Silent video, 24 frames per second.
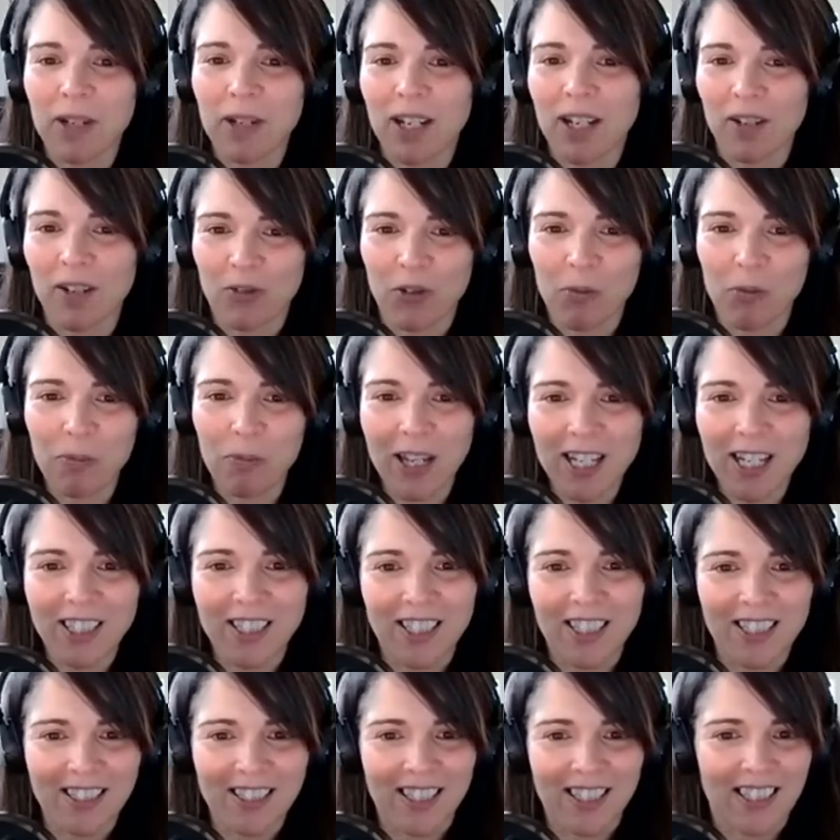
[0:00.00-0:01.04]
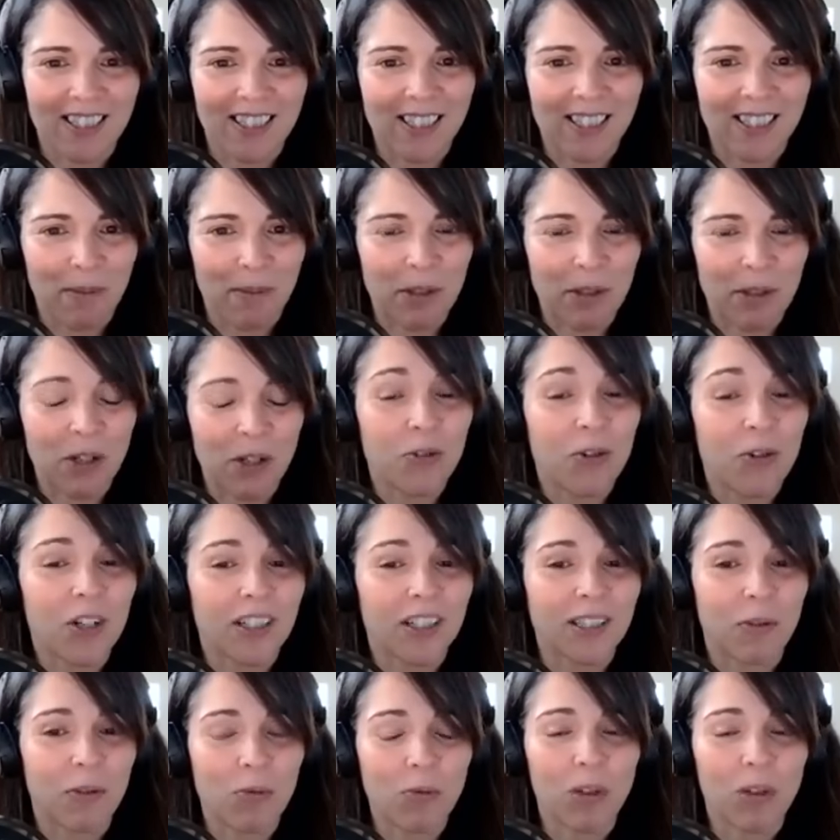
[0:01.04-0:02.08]
at a few places, and I stopped in Korea
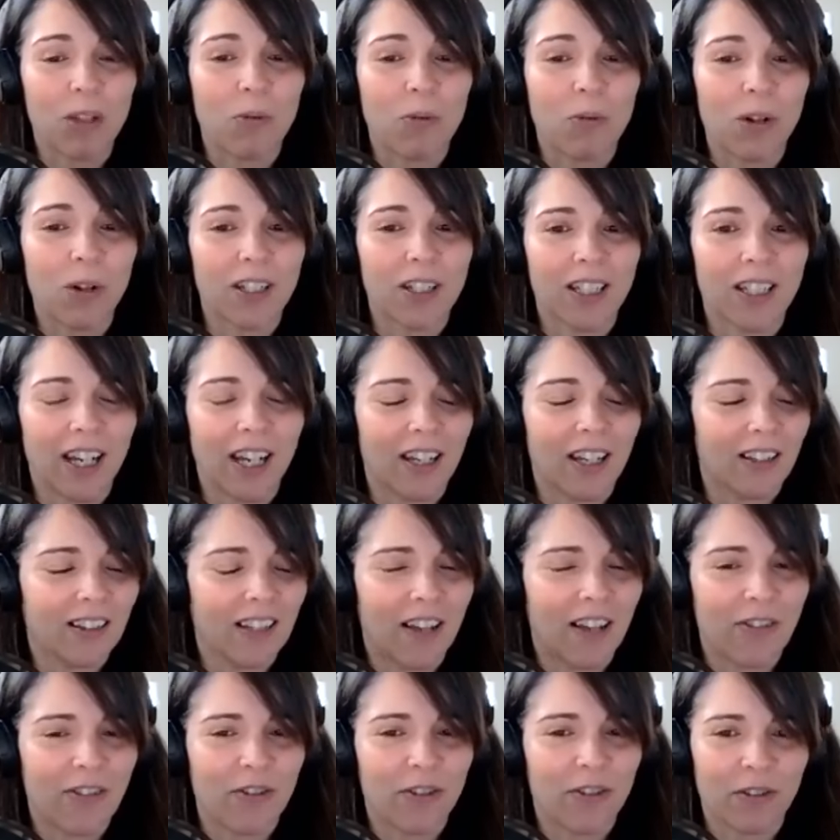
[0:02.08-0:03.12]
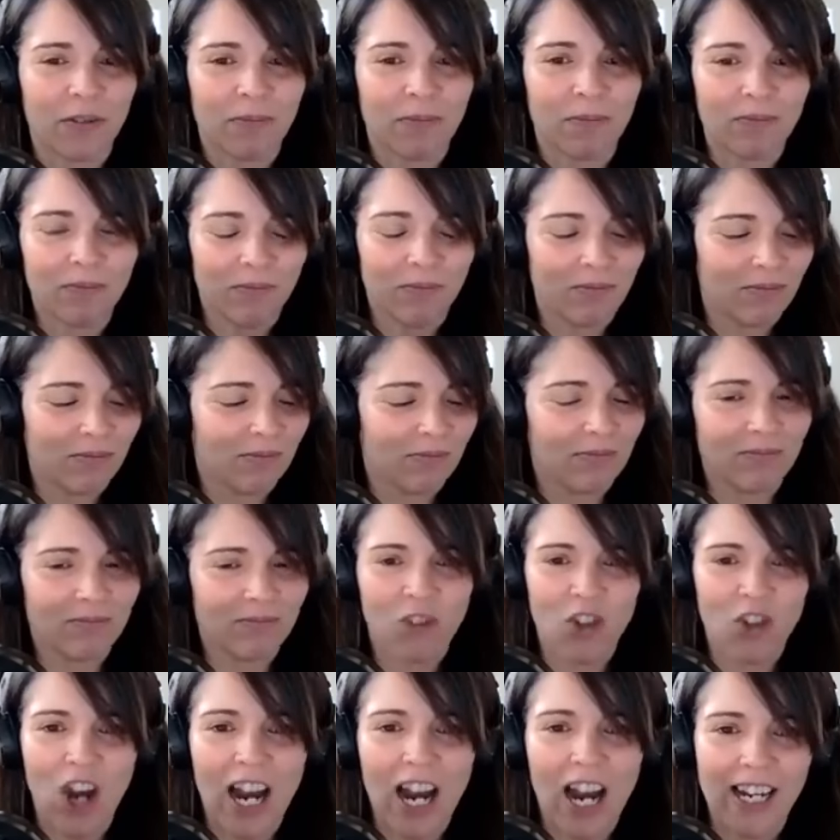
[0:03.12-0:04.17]
because I really wanted to get leather
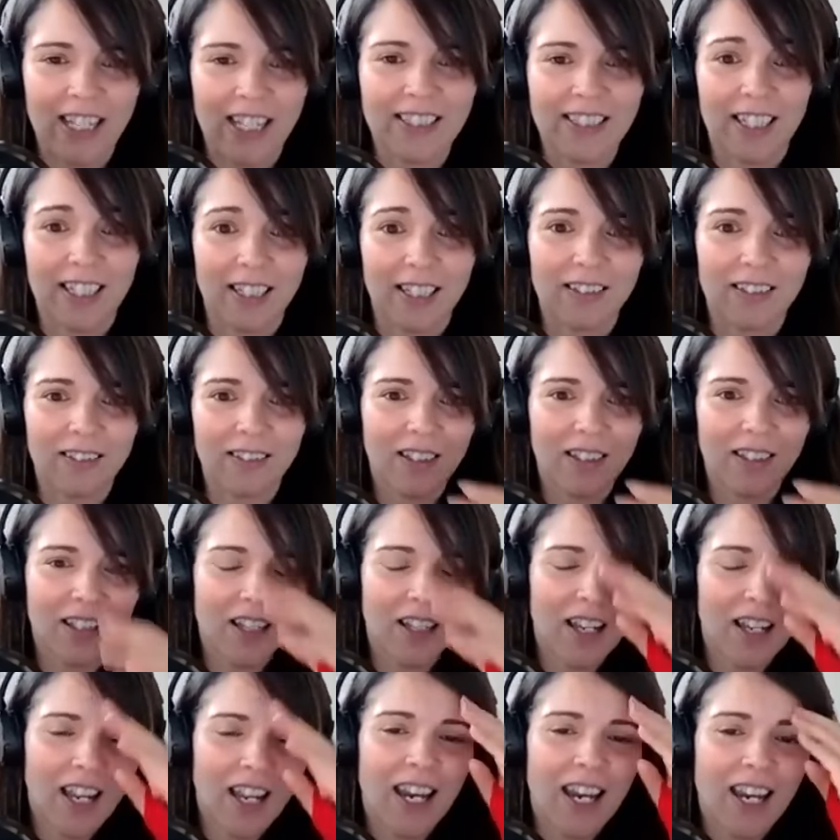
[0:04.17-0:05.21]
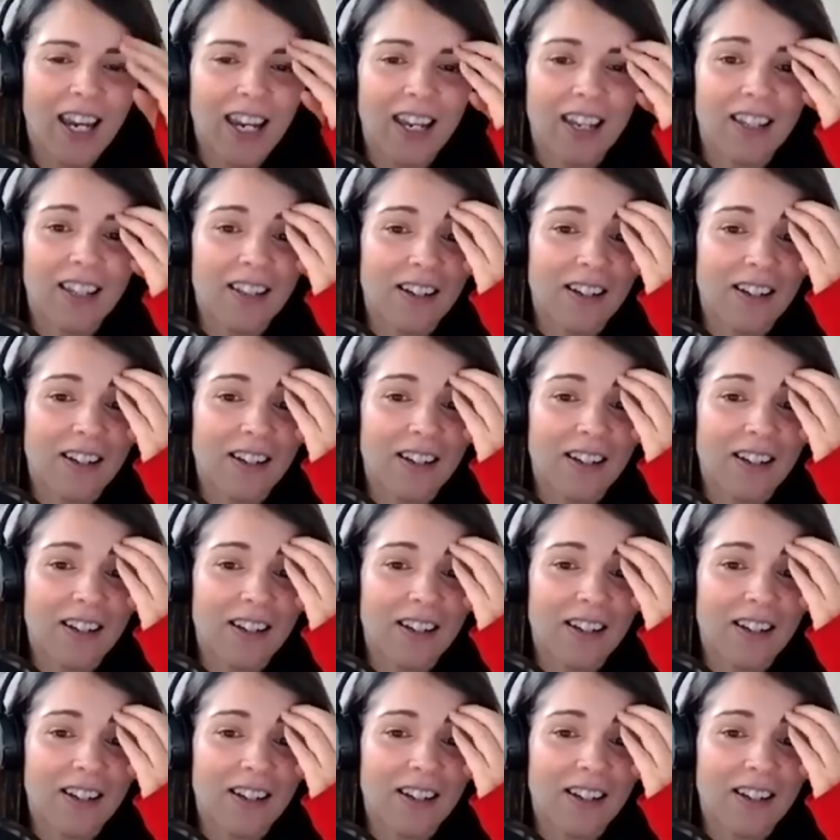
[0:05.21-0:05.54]
jackets. Like, and